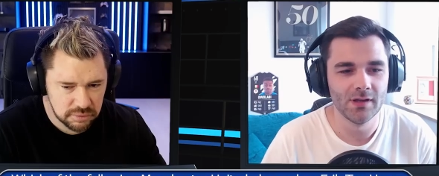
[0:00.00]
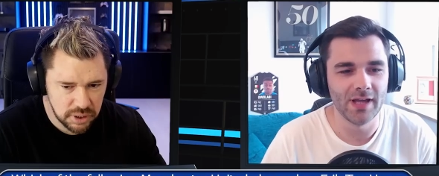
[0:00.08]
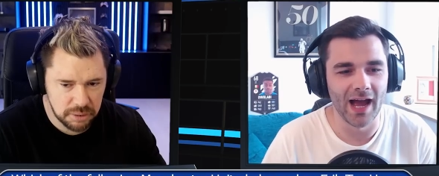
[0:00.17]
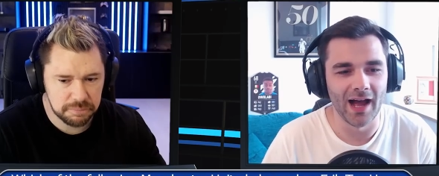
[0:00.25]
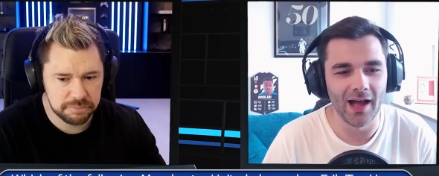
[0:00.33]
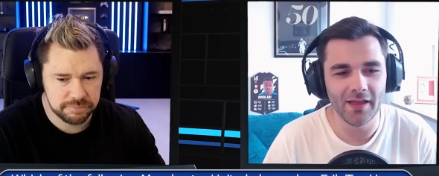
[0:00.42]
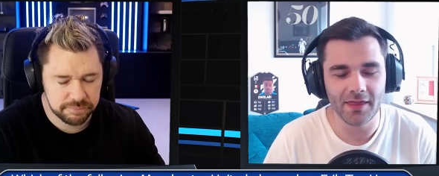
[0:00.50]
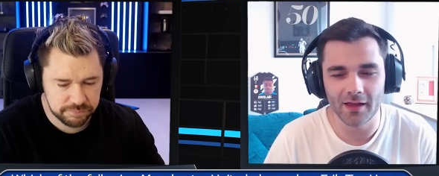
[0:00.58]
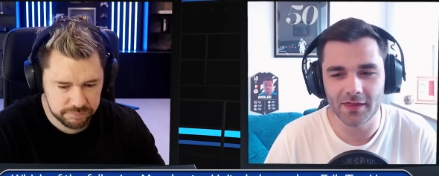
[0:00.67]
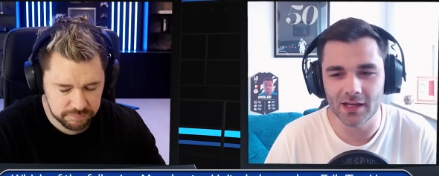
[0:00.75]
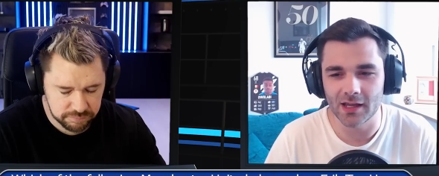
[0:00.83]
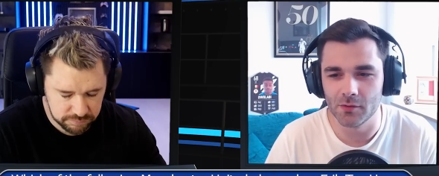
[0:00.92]
Speaker 1: Yeah, I
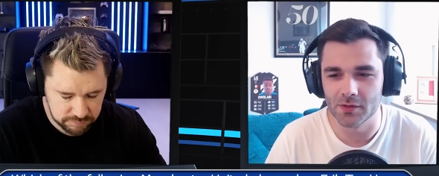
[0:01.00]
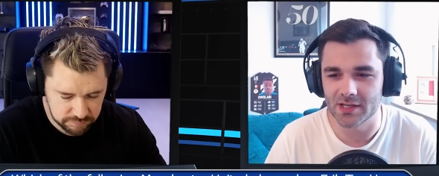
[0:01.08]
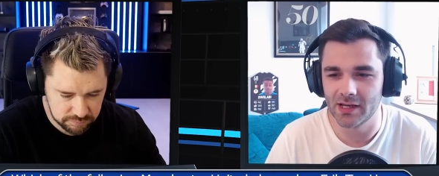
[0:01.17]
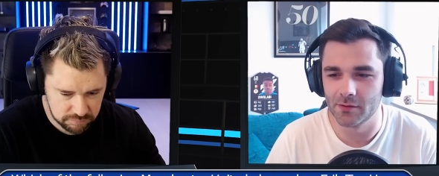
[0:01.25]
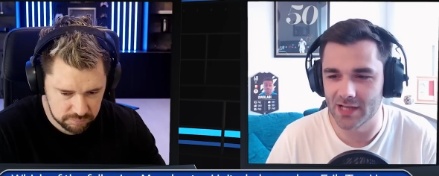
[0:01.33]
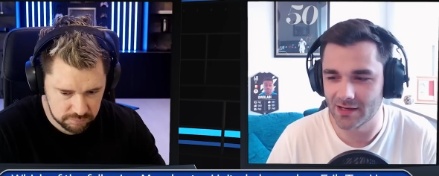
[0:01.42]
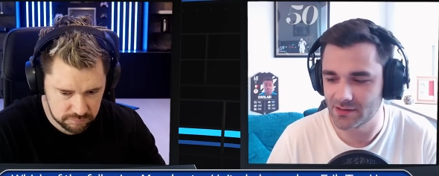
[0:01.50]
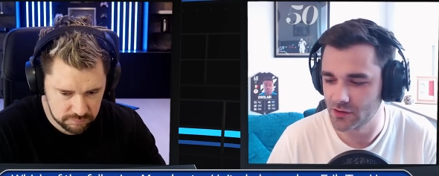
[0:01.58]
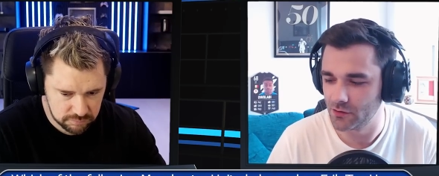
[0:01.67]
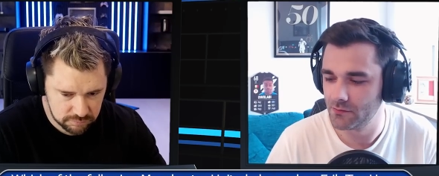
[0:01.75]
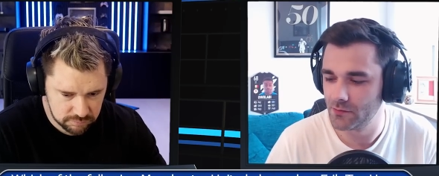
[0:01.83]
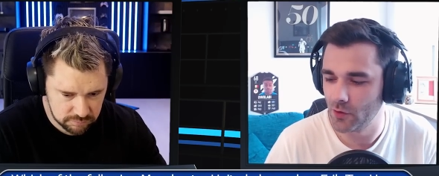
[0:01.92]
think he was asked the
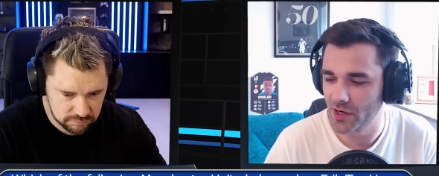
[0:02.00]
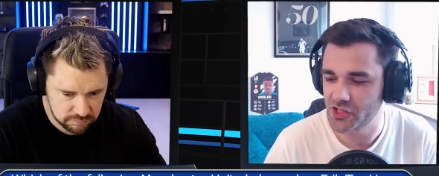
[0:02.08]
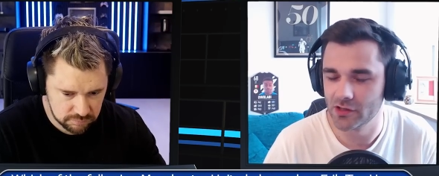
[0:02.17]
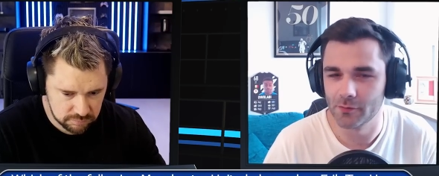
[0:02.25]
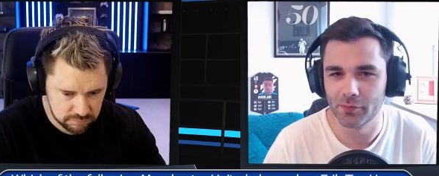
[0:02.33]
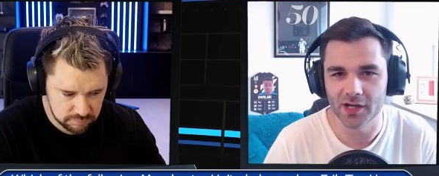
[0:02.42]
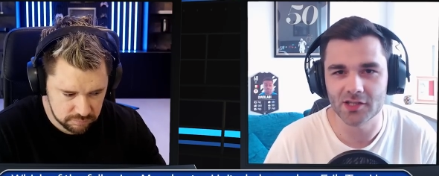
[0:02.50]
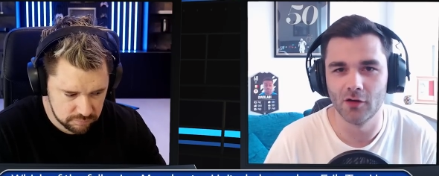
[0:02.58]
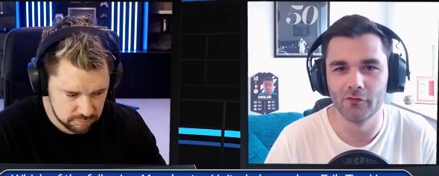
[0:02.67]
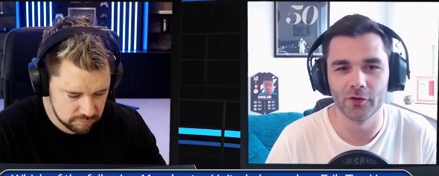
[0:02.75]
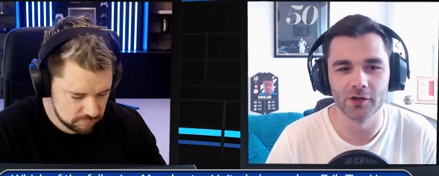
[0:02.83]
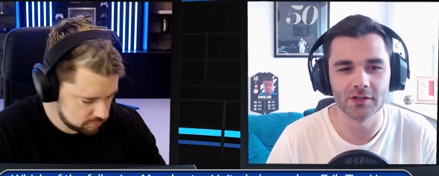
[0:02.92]
question in the press
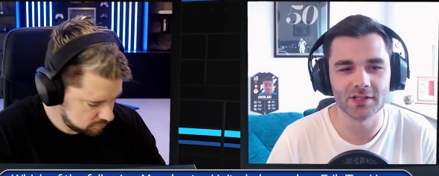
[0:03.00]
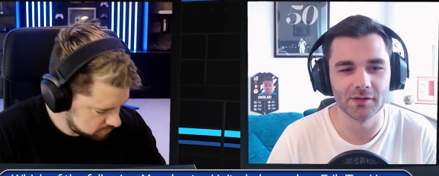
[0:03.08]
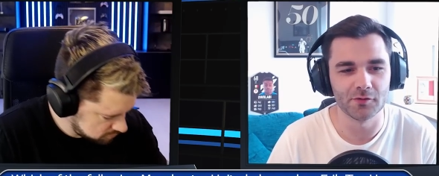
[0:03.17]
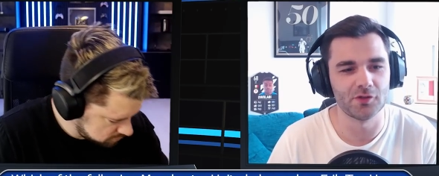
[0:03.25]
conference, and it was